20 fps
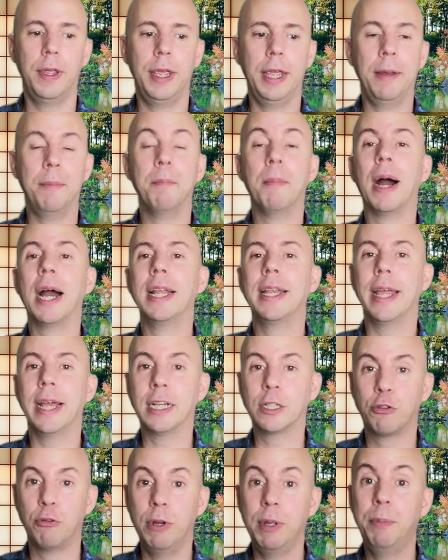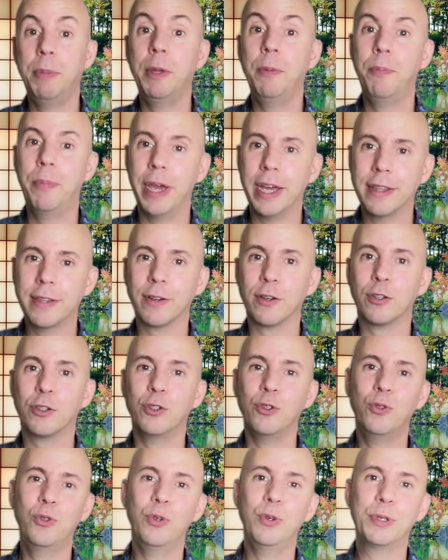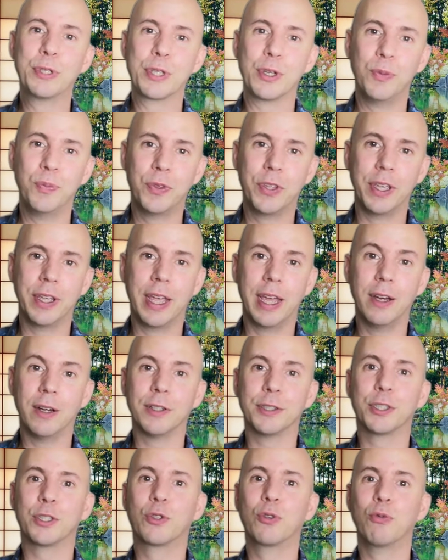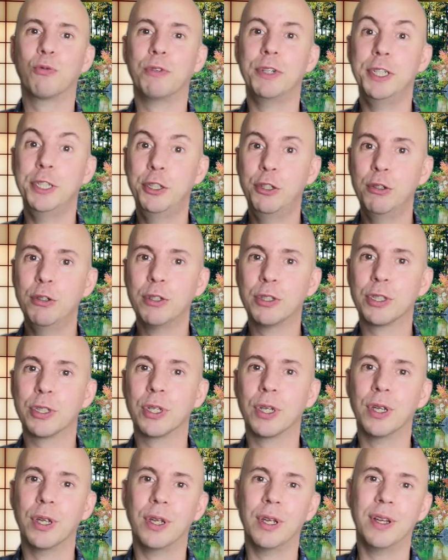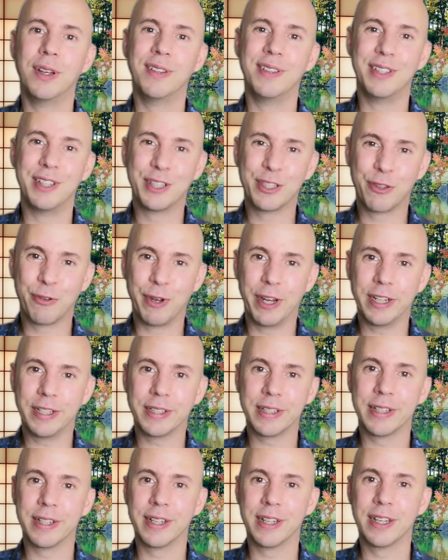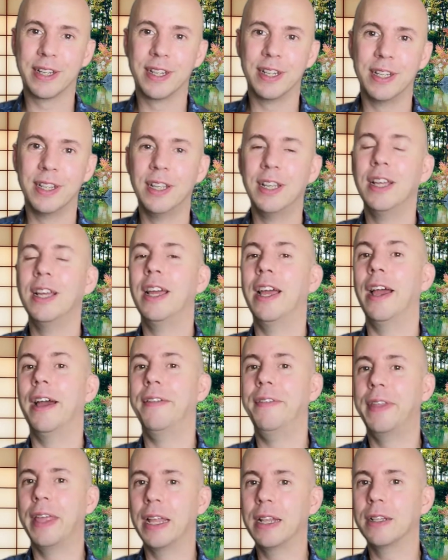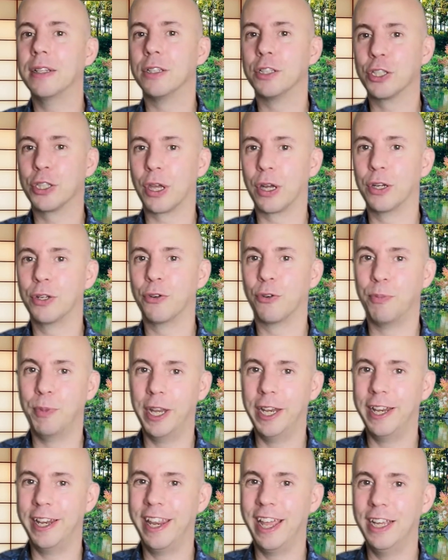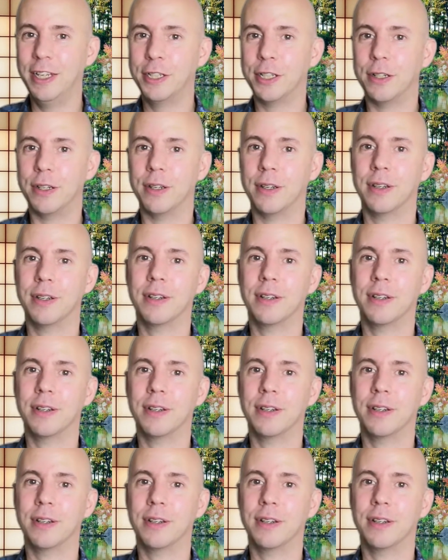it might actually be better to do something else to reduce the stress and then start your meditation.